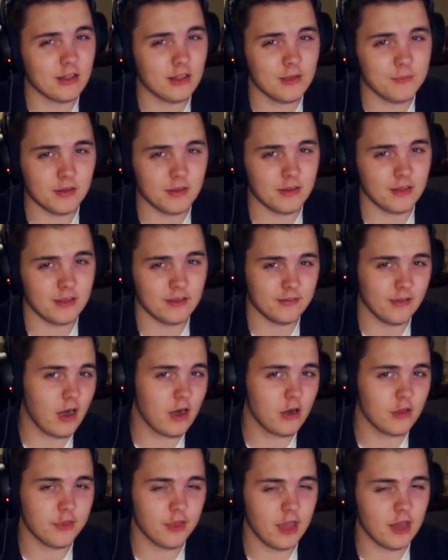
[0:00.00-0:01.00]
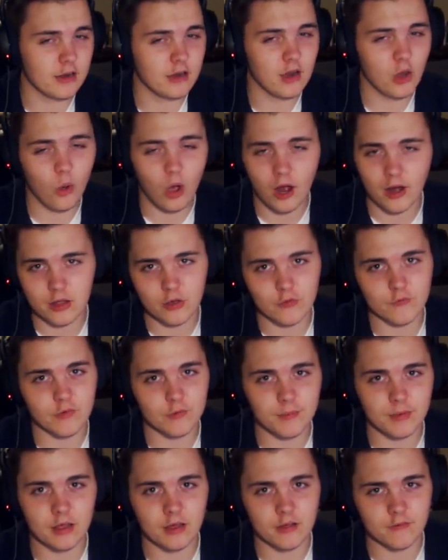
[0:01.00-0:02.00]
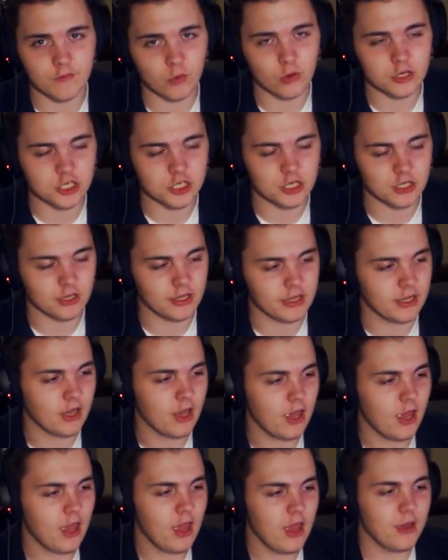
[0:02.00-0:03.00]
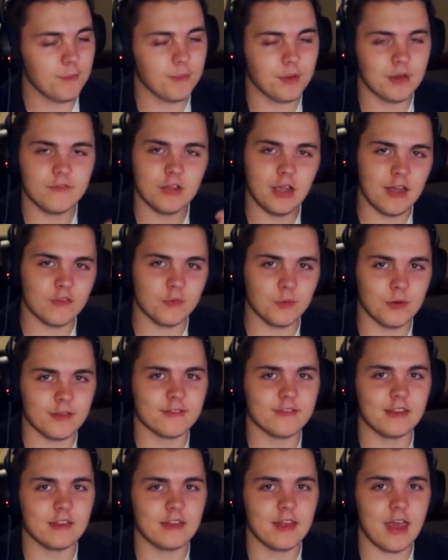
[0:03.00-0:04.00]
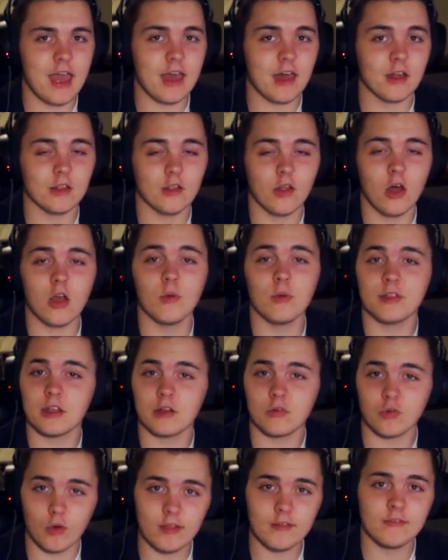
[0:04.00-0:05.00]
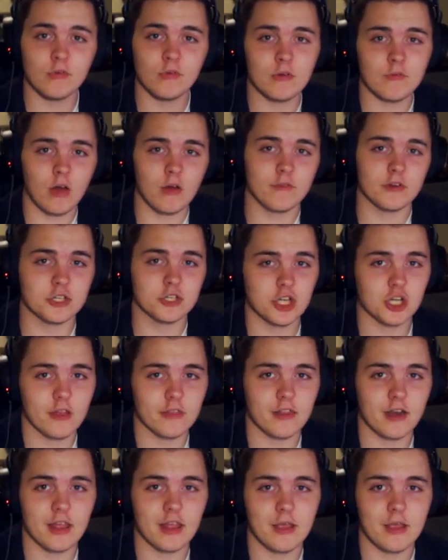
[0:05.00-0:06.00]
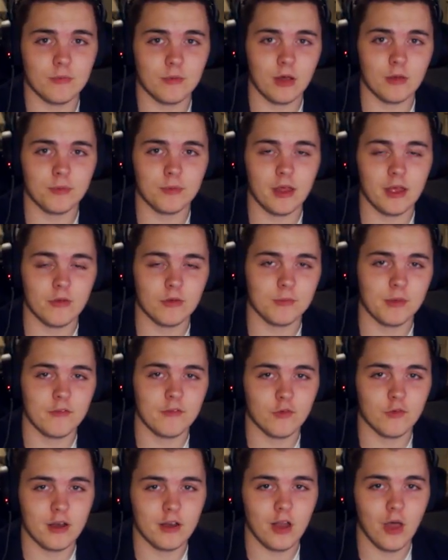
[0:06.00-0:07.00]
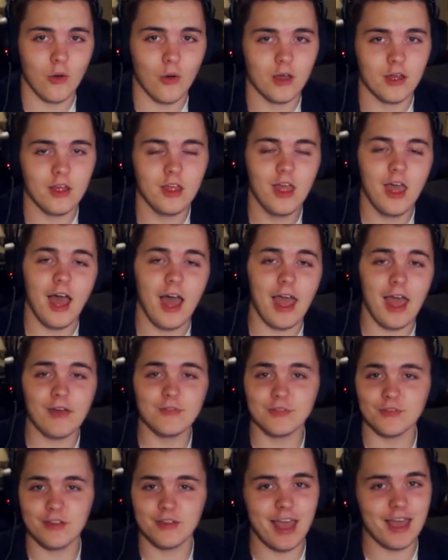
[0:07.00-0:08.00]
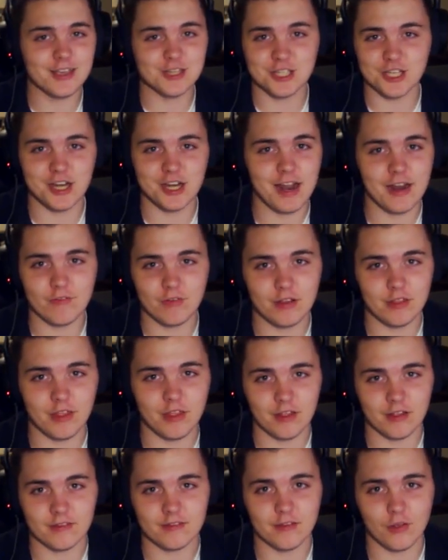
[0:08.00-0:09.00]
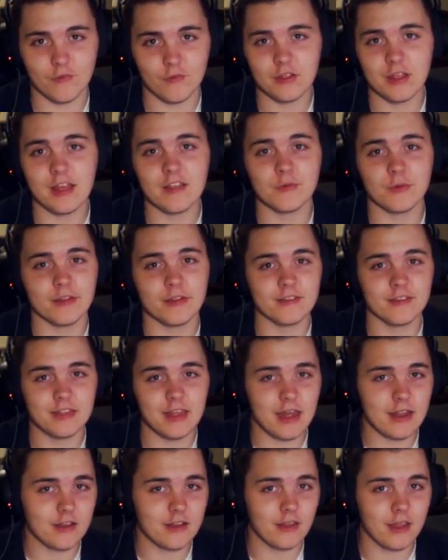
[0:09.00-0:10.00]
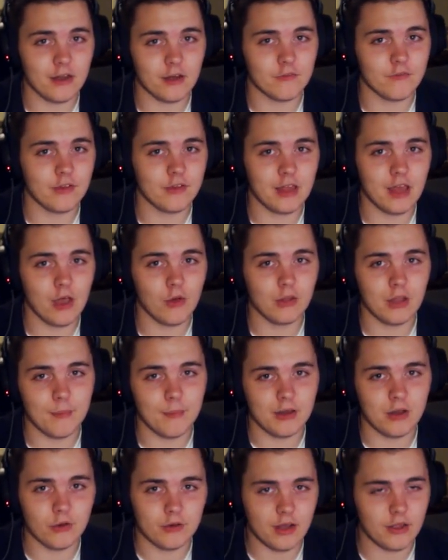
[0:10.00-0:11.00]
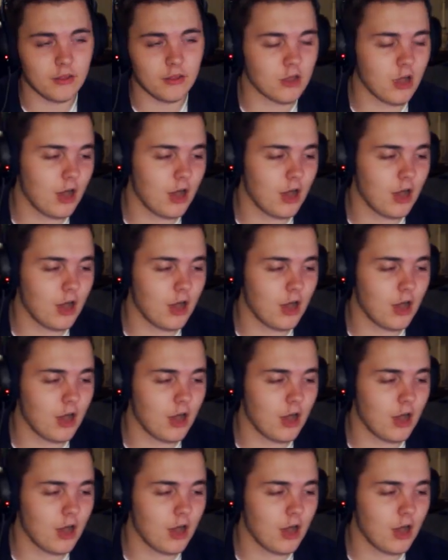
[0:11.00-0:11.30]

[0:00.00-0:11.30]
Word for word: clipped the entire thing. No audio from me, unfortunately. But if you guys want to see that, along with a crazy revolver shot that I hit while playing with my friend Noah, I have the reaction and everything. So if you guys want to see that in a later video, let me know down in the